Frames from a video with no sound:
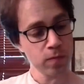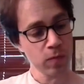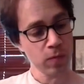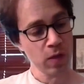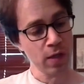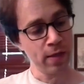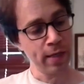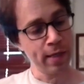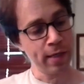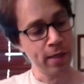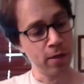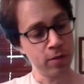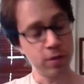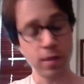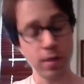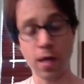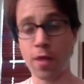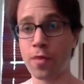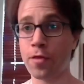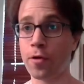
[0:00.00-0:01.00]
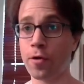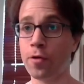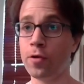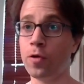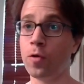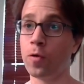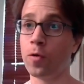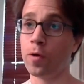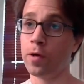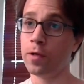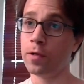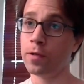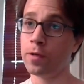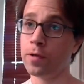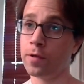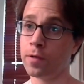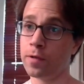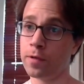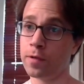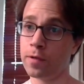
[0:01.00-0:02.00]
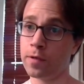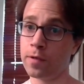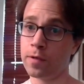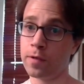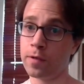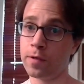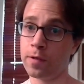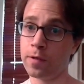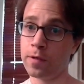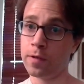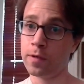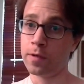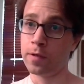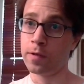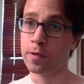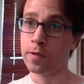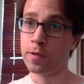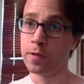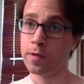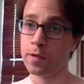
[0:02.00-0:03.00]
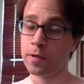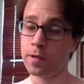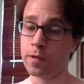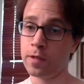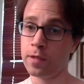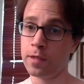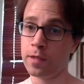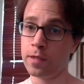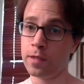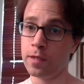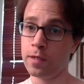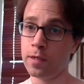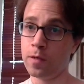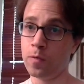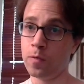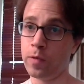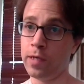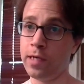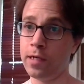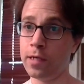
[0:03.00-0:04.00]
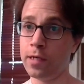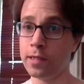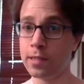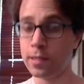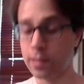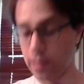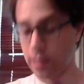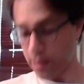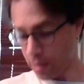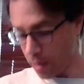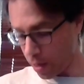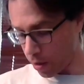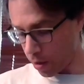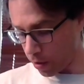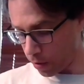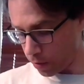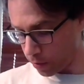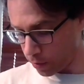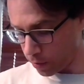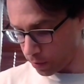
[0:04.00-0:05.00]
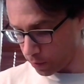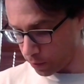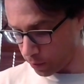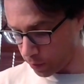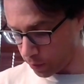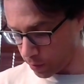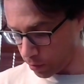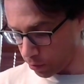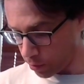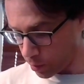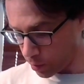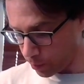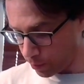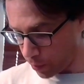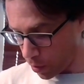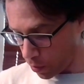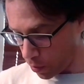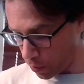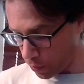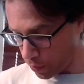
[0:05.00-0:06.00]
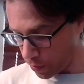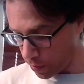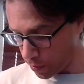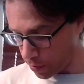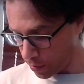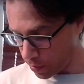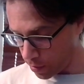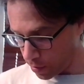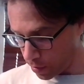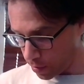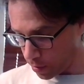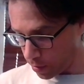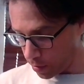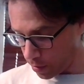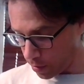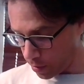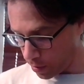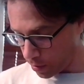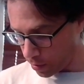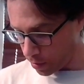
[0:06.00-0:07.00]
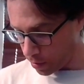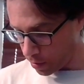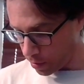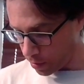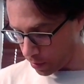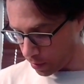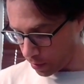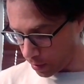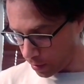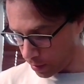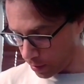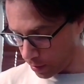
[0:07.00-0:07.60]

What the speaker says: Then he goes to that third chord. When he gets to there, so it's both, then